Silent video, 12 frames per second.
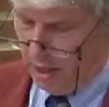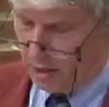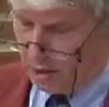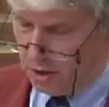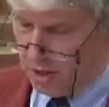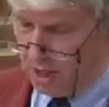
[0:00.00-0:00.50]

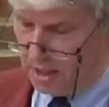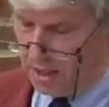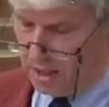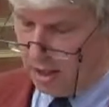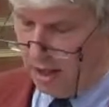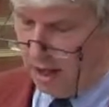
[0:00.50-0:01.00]
Just as
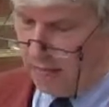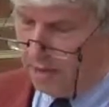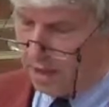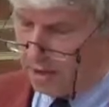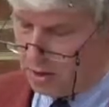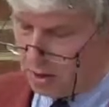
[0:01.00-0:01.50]
Islam
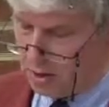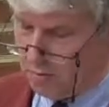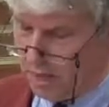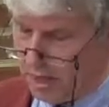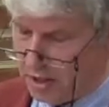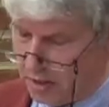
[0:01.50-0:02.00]
is not a
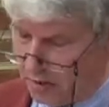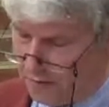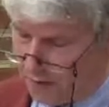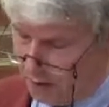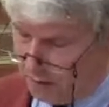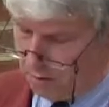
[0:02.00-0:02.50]
religion of
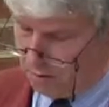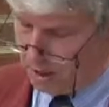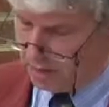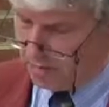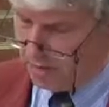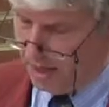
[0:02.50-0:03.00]

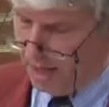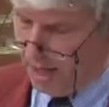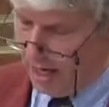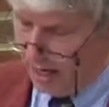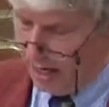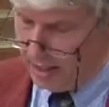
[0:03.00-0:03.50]
terrorism,
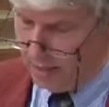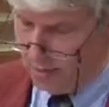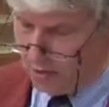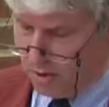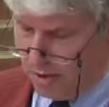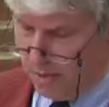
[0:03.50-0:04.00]
any
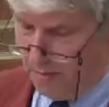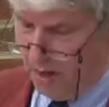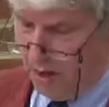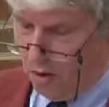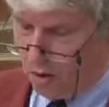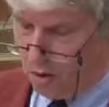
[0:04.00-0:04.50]
Muslim
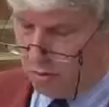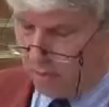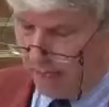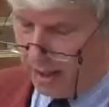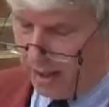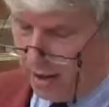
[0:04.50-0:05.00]
who
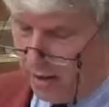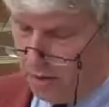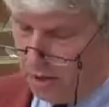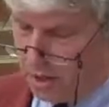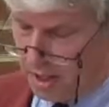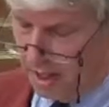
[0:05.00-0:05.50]
correctly
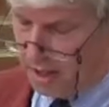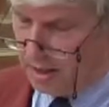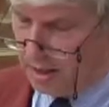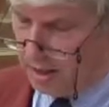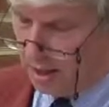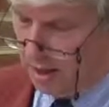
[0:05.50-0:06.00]
understands
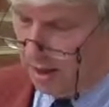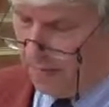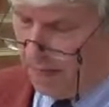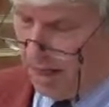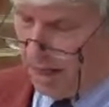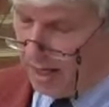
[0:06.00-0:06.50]

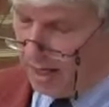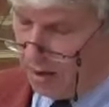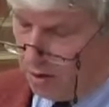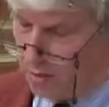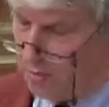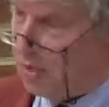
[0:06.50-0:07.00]
Islam
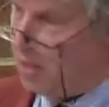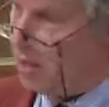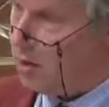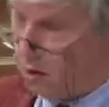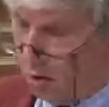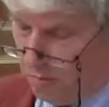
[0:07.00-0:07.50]
cannot
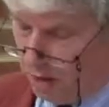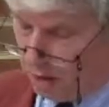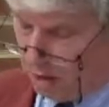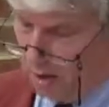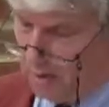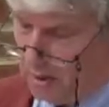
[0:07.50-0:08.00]
be or
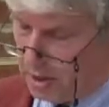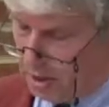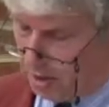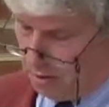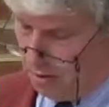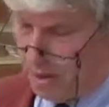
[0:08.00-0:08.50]
become a
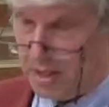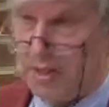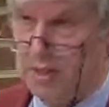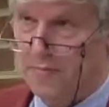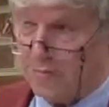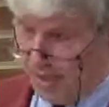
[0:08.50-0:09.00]

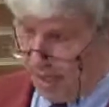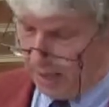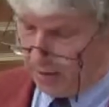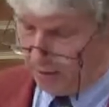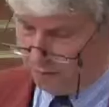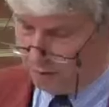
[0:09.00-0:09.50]
terrorist.
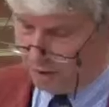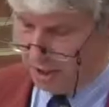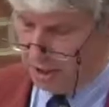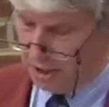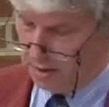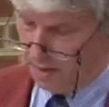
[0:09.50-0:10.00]
End of
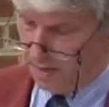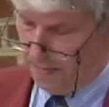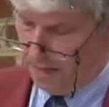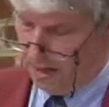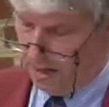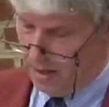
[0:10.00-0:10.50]
quotation.
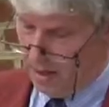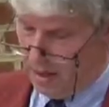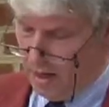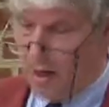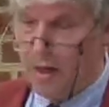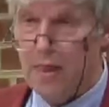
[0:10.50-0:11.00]

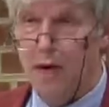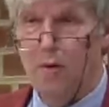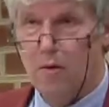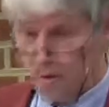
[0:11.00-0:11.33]
Now,